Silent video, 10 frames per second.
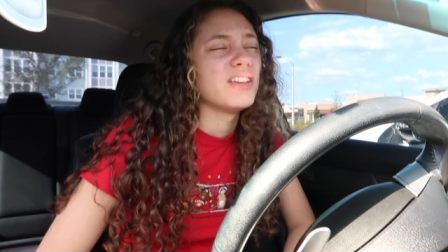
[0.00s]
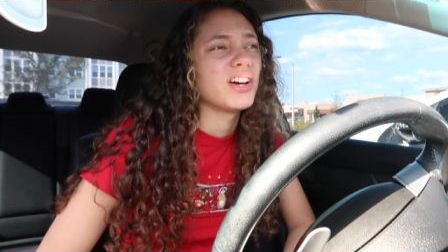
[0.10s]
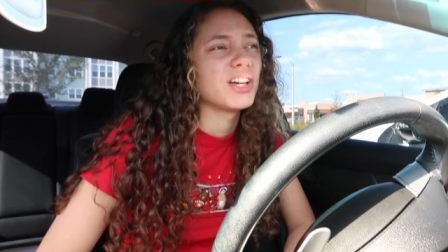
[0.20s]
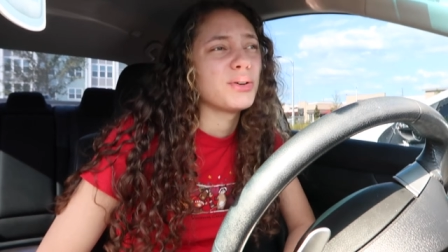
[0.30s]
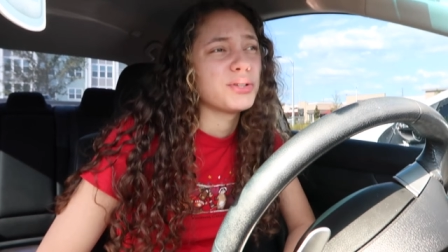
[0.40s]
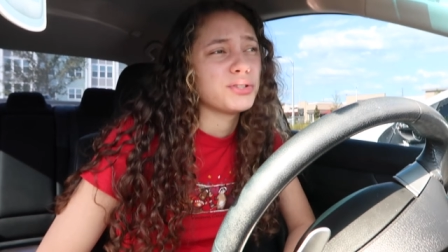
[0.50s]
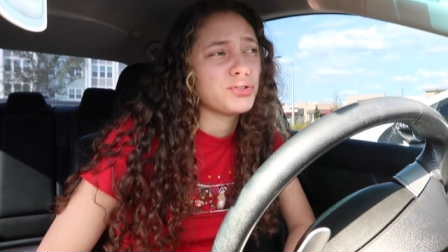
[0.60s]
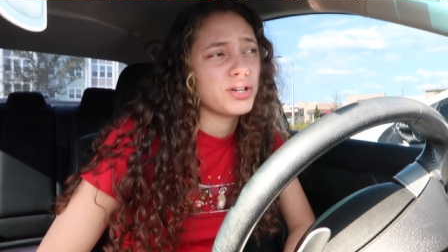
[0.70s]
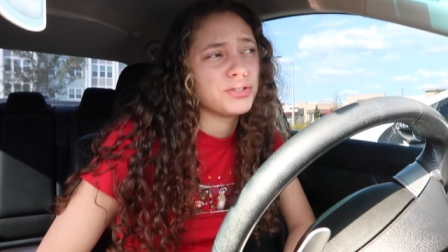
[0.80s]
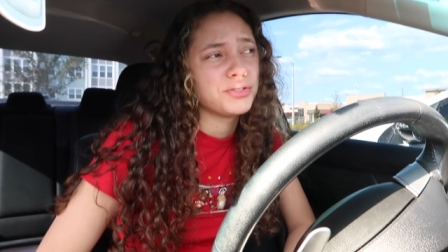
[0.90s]
If I go to
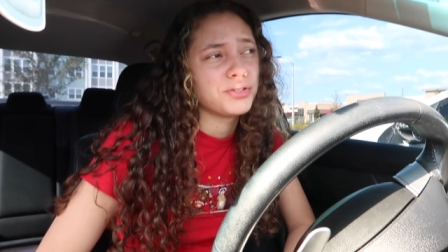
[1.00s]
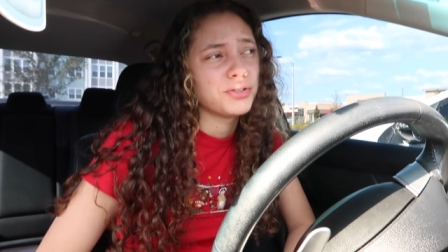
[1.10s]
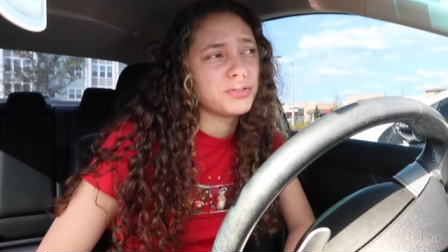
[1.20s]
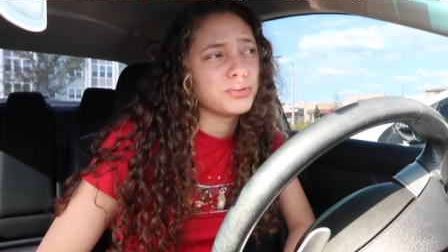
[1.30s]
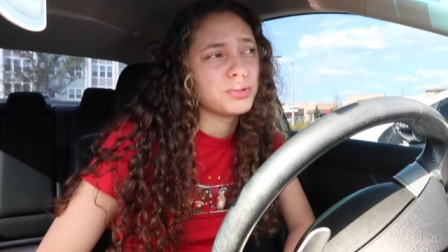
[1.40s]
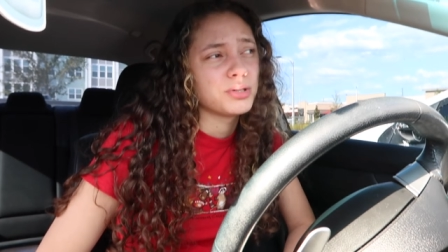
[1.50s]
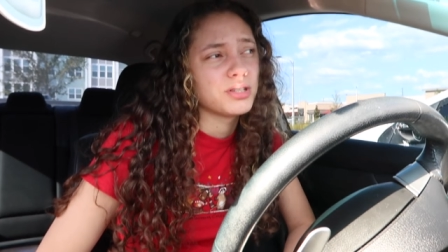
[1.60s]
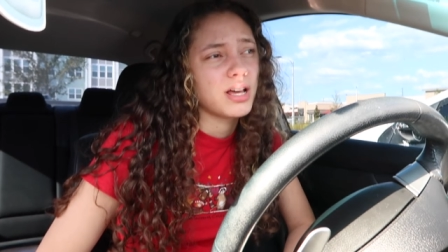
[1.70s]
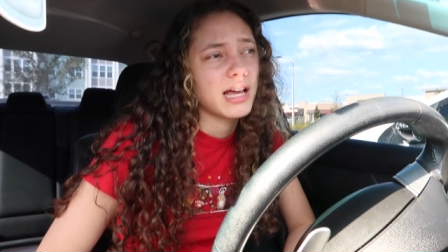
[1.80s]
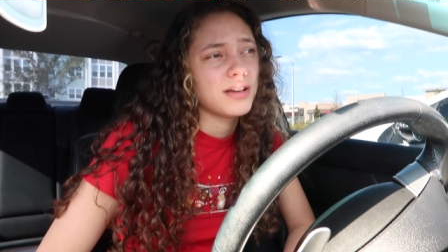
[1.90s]
Trader Joe's,
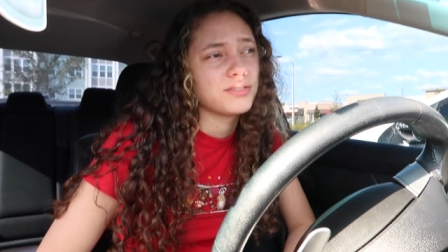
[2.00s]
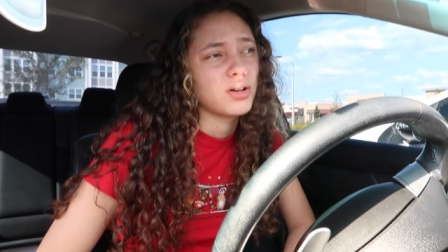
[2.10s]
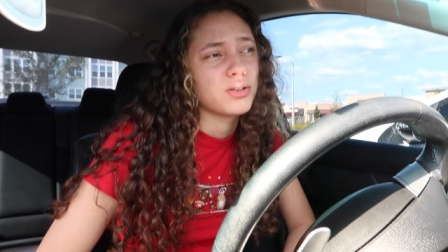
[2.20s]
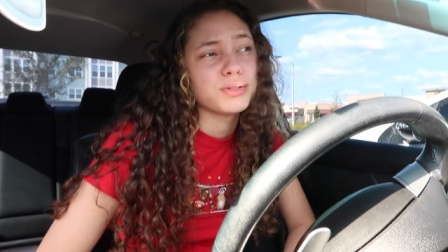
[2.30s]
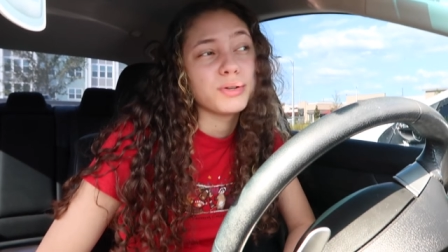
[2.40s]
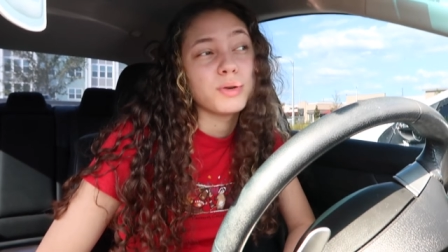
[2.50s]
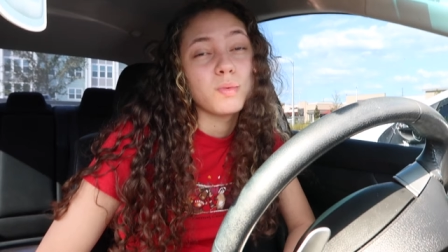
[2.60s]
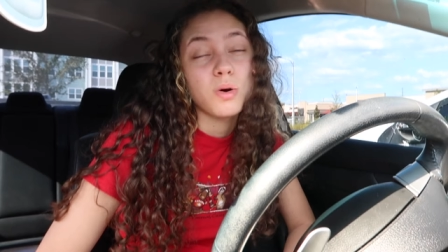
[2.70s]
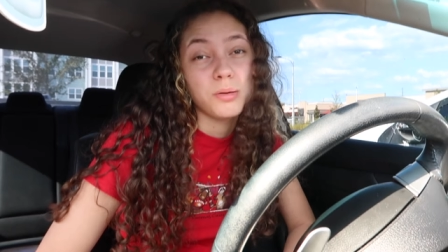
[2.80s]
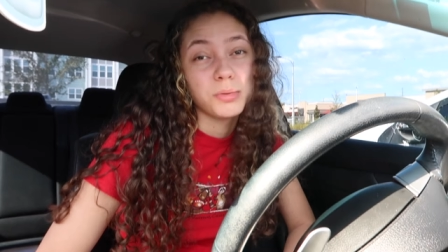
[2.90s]
I have to also go to
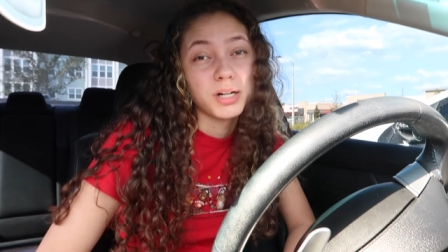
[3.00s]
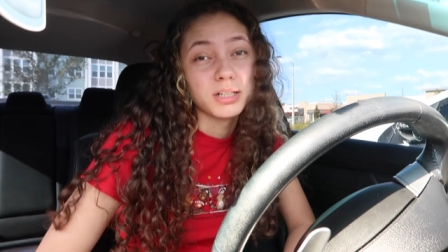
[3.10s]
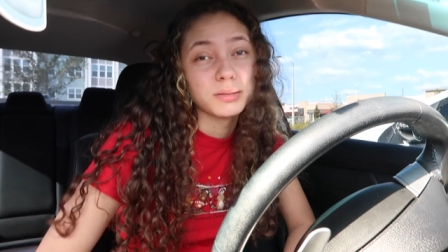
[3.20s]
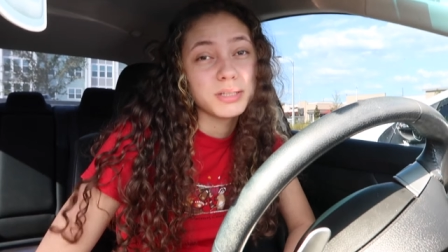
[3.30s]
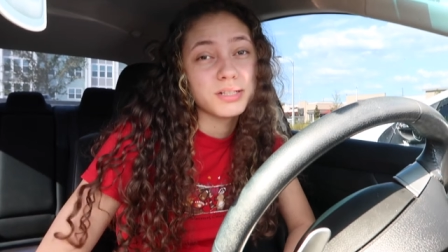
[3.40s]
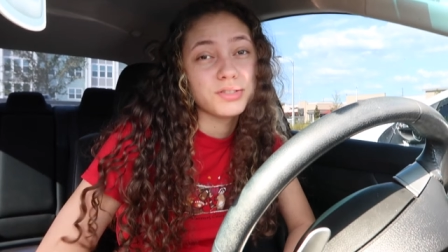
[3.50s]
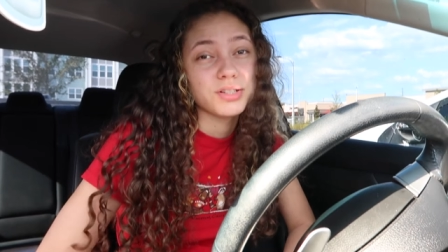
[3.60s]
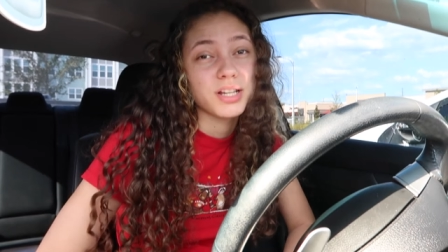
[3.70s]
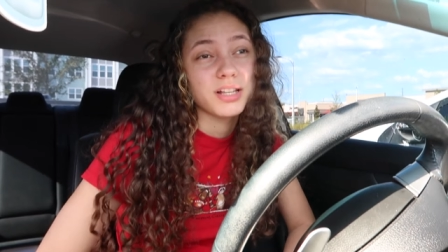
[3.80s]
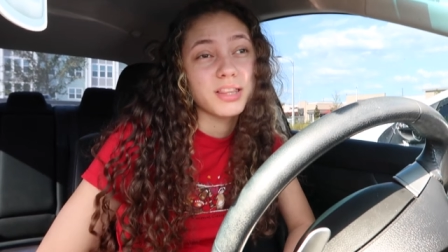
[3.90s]
Walmart because there's
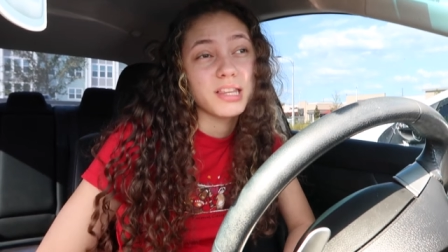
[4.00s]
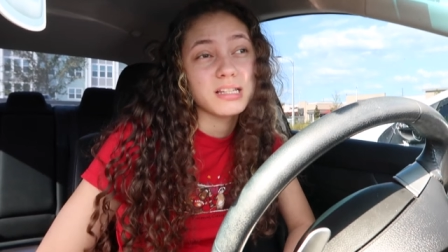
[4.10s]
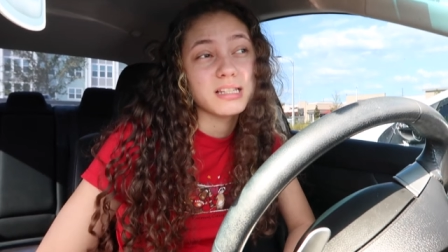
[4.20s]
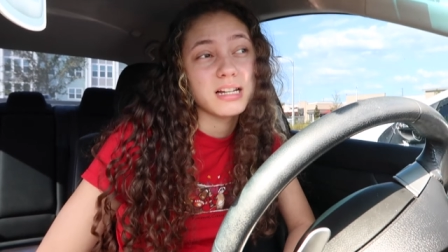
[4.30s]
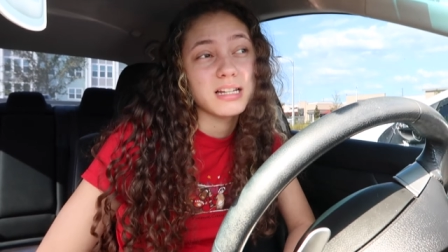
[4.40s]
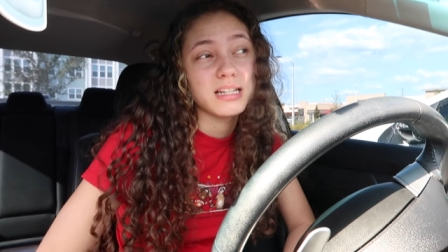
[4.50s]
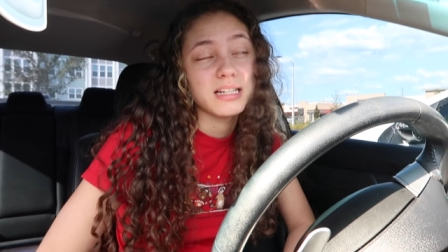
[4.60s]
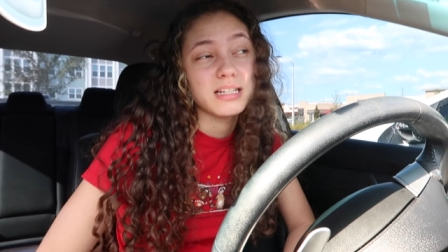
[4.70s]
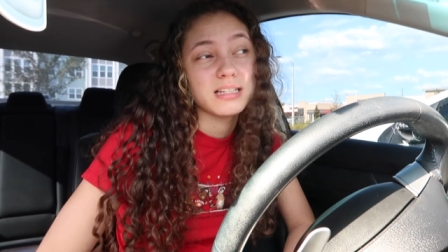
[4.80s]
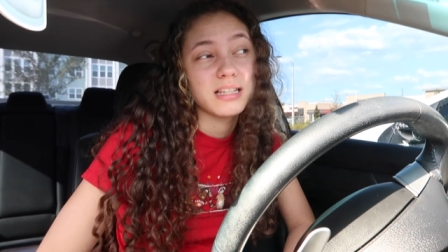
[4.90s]
like things that I
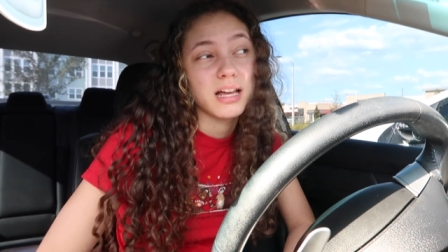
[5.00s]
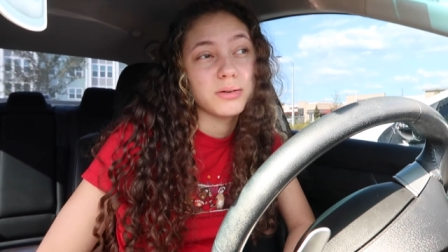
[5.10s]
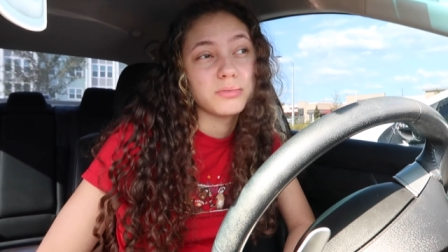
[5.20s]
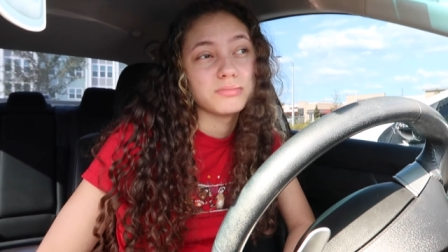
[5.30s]
need that